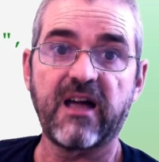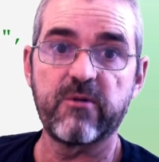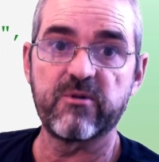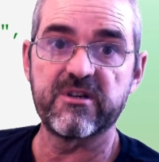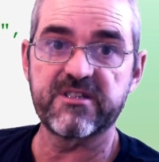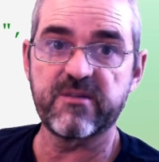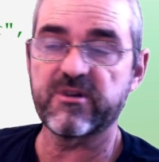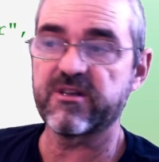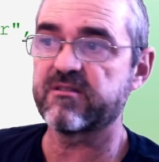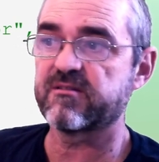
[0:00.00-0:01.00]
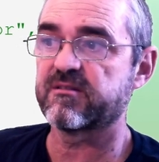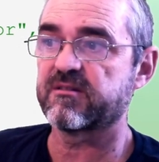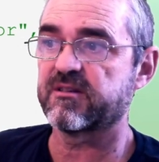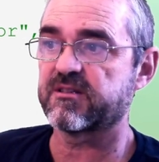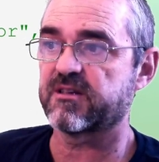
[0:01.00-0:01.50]
I will simulate,
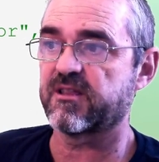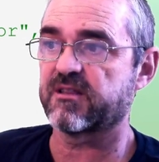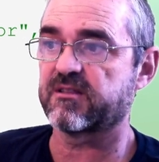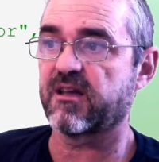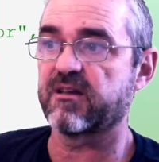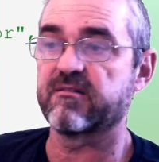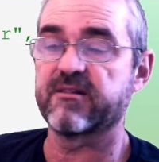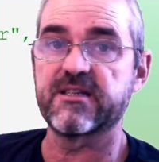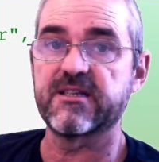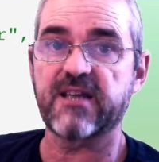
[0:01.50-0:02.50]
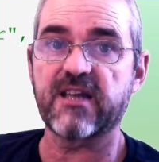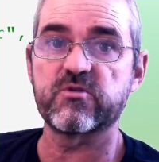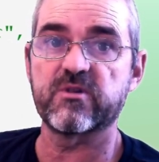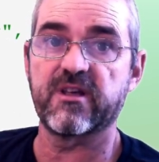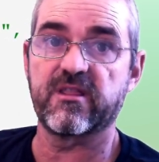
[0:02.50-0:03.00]
let's say that tiger is
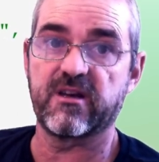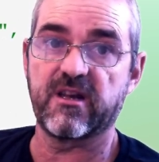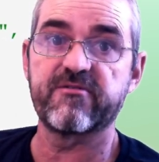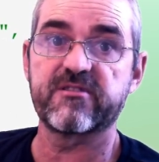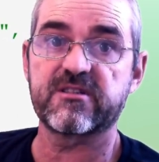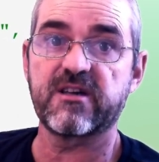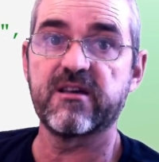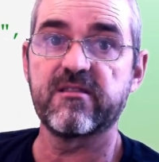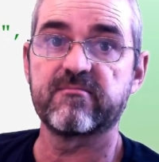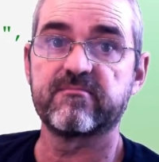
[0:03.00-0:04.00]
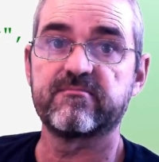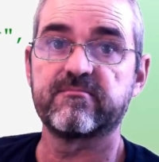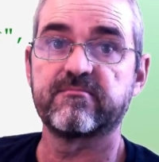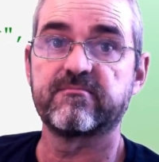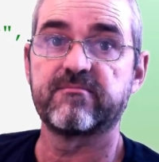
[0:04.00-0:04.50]
actually at the left side,
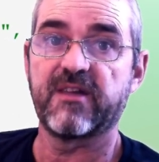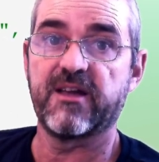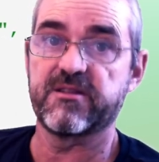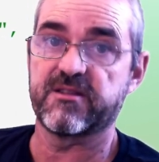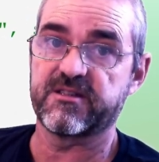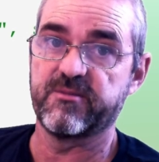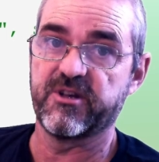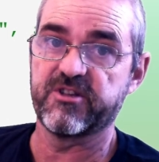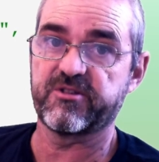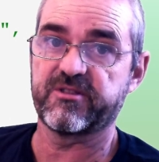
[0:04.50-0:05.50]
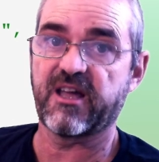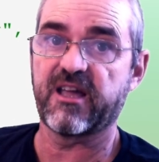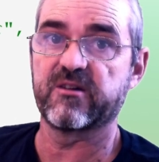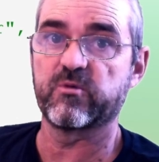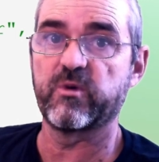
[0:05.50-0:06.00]
and in this simulation
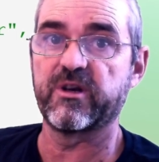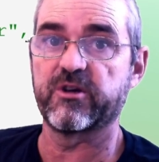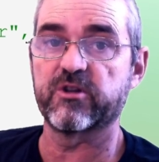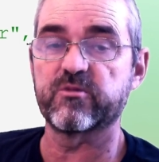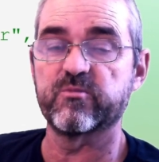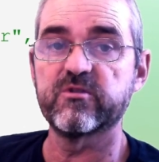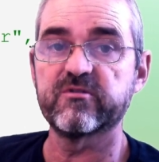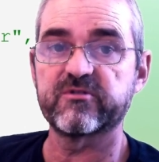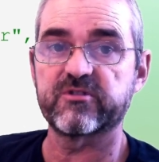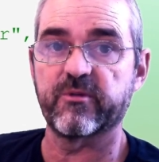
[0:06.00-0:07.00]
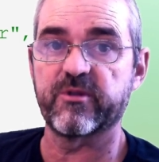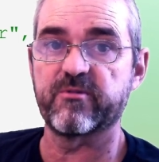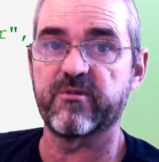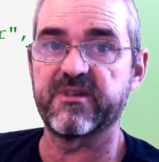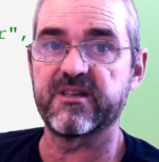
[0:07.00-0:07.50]
tiger will not move, so it
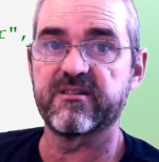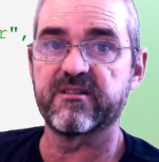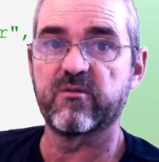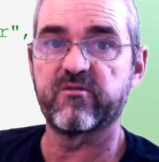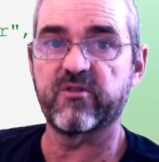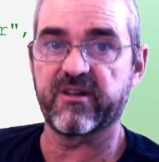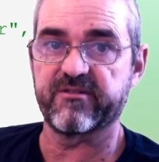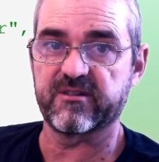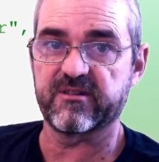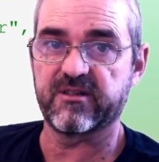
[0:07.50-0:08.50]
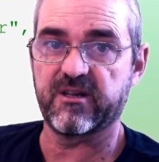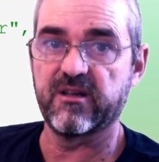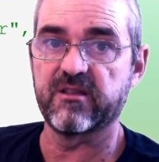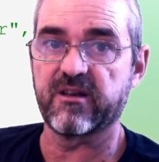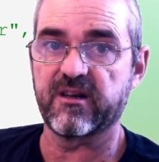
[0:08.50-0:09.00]
will be forever
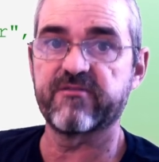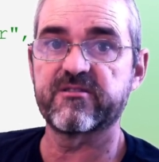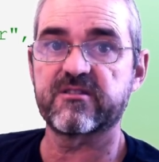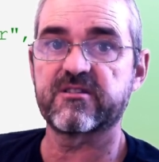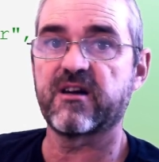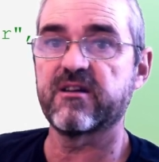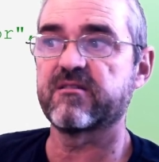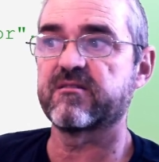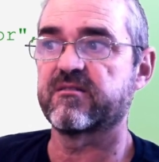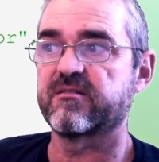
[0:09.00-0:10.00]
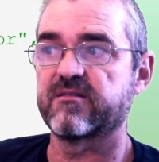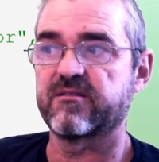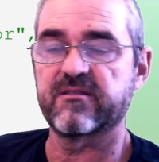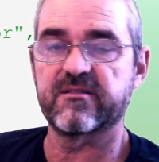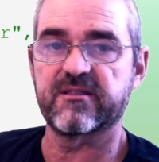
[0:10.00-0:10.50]
at the left side.
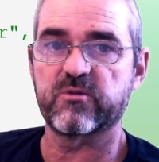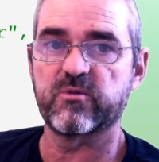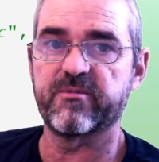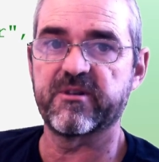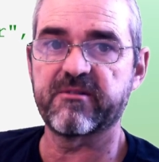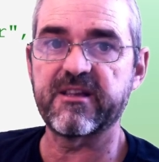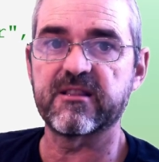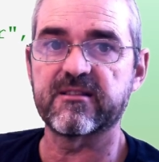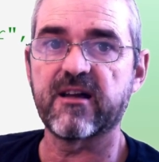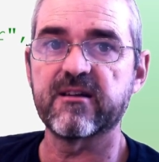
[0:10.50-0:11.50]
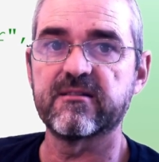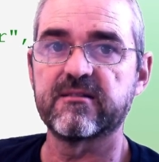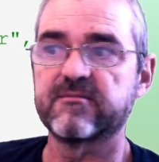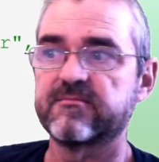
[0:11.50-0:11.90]
That will be real tiger.